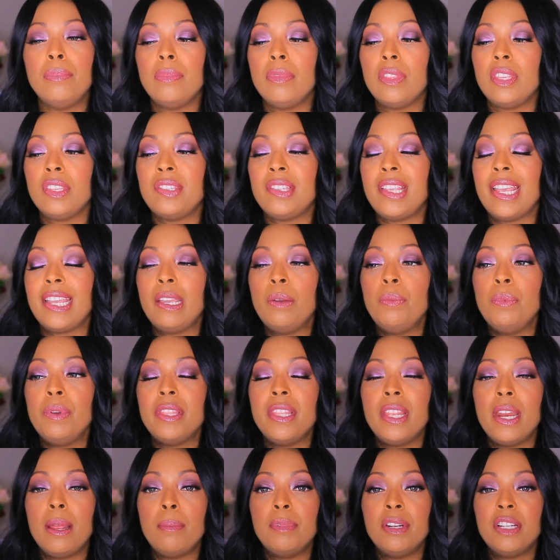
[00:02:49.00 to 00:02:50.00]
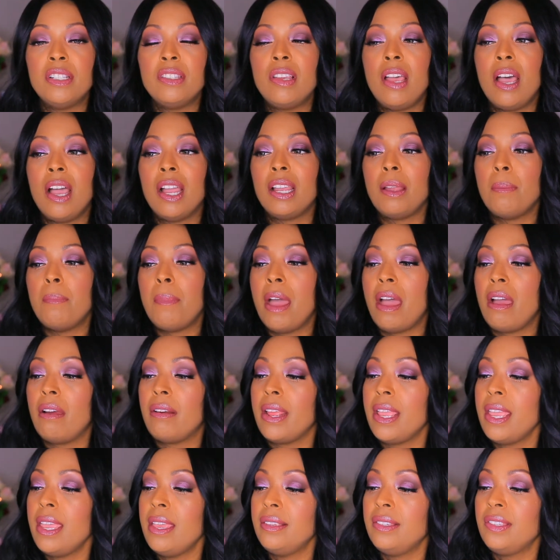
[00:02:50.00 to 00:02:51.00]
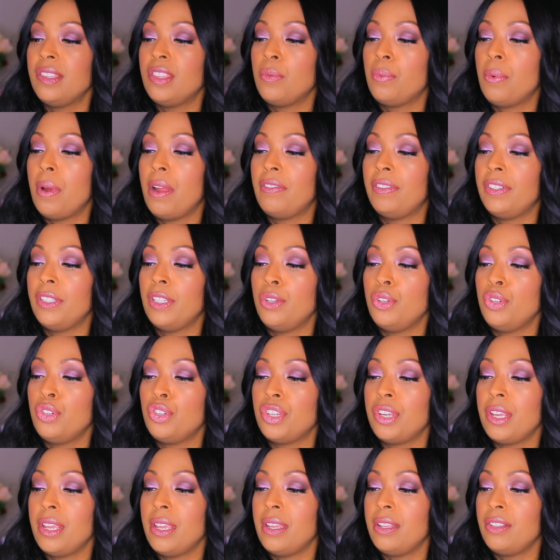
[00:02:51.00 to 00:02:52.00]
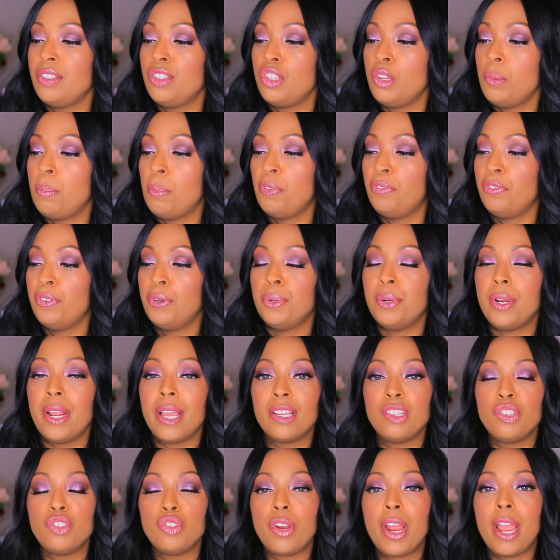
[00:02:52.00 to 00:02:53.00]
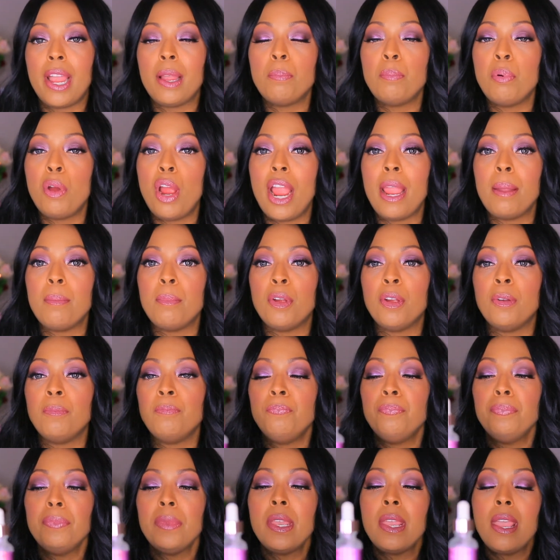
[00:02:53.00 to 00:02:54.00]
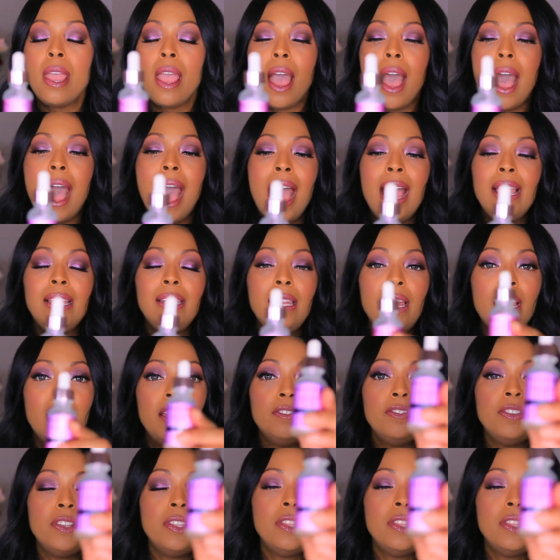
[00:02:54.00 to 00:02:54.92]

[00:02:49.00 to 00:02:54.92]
the second one that I'm going to talk about is the Revolution Superfruit Extract Primer. I loved